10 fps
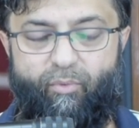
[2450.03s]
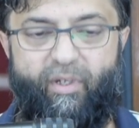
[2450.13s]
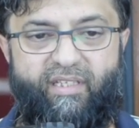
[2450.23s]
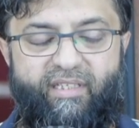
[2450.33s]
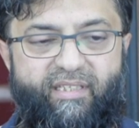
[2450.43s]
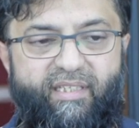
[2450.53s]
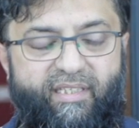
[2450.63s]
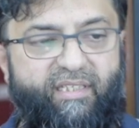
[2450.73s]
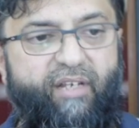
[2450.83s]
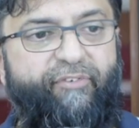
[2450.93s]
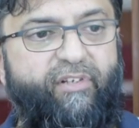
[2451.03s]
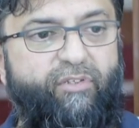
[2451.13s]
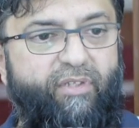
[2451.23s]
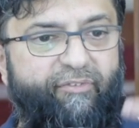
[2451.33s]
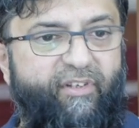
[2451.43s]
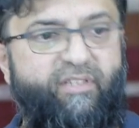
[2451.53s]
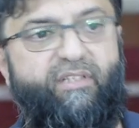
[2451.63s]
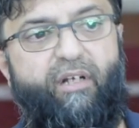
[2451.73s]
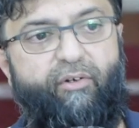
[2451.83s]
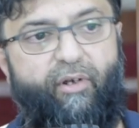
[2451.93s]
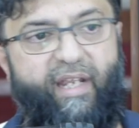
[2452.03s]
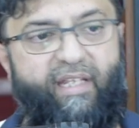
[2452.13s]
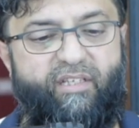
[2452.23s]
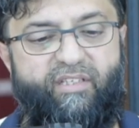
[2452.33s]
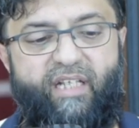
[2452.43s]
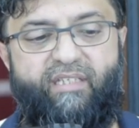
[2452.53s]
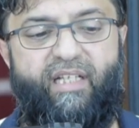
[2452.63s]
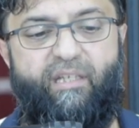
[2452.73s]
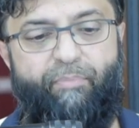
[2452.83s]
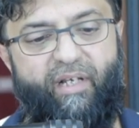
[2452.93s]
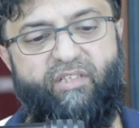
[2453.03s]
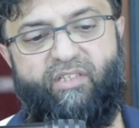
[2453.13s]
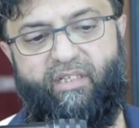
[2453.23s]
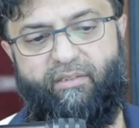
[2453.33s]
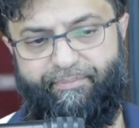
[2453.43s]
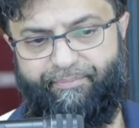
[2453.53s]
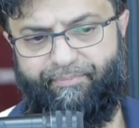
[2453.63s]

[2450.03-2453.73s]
What is this? This is different to the first scenario in the sense that the person,